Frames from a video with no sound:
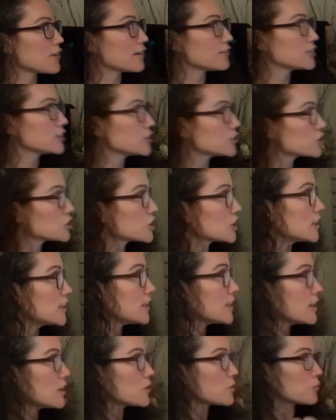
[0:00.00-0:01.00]

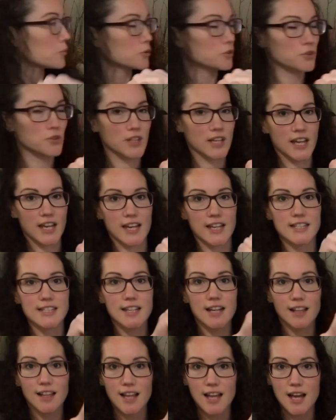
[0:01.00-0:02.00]
Revolution, we'll do the
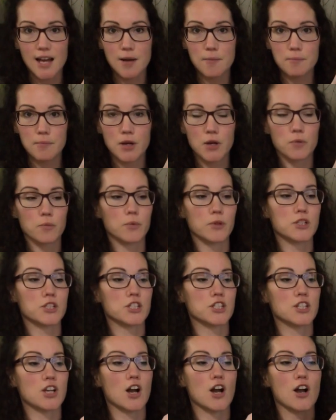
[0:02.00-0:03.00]
ASLM,
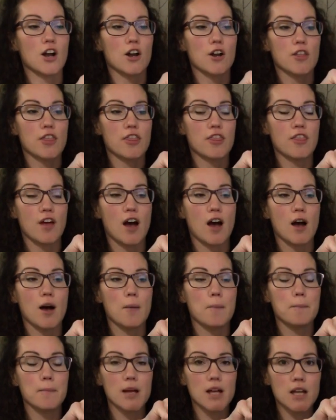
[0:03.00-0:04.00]
which is our
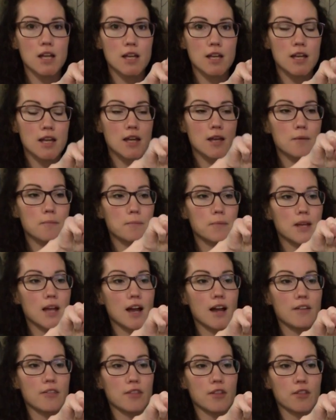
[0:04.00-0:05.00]
thumb
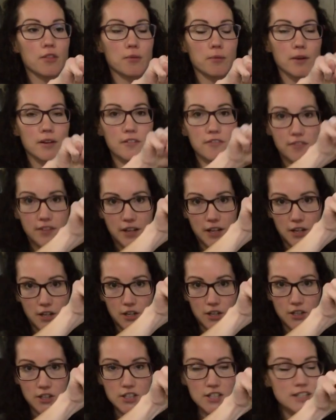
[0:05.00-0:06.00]
behind the three
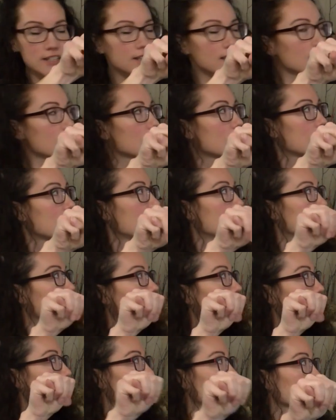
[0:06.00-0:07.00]
fingers
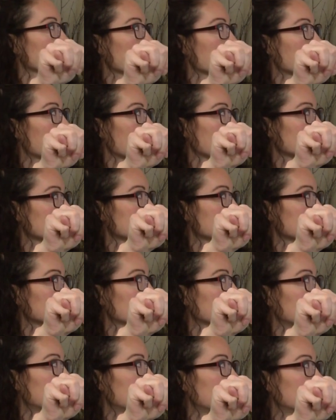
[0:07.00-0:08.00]
for
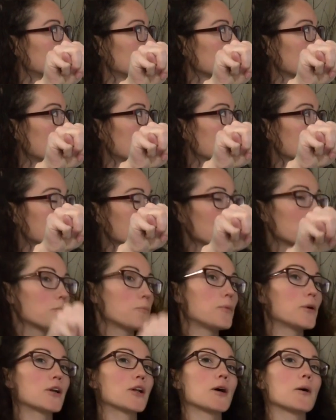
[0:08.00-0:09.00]
Mexican, and then we'll
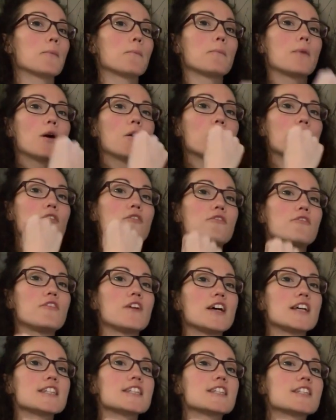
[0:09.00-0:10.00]
put up both
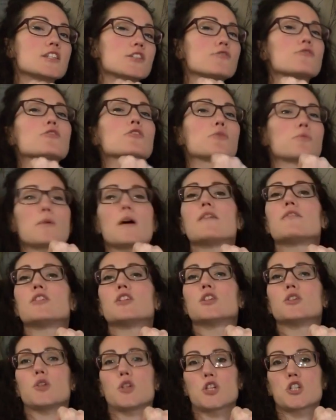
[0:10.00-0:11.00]
fists for
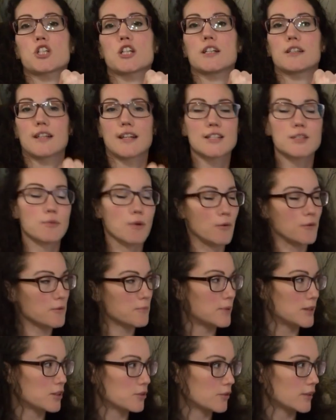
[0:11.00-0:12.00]
revolution. That's what
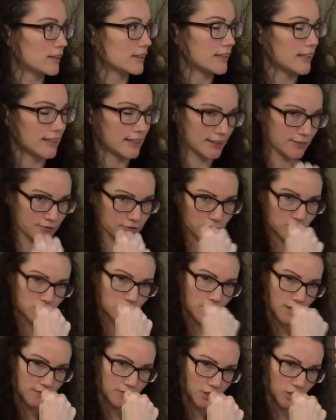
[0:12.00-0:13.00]
we've been doing lately for
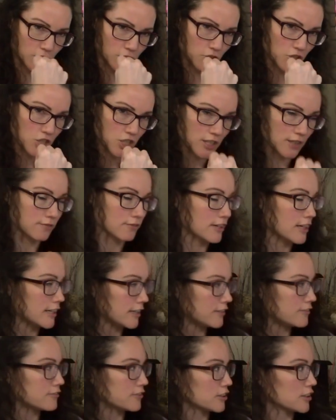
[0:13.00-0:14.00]
revolution,
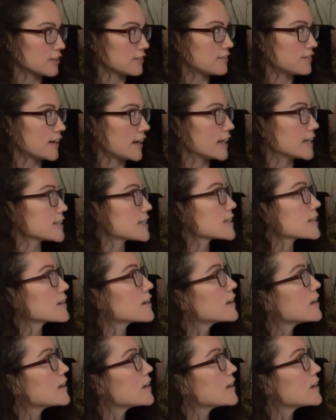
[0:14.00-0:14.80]
ready for a fight.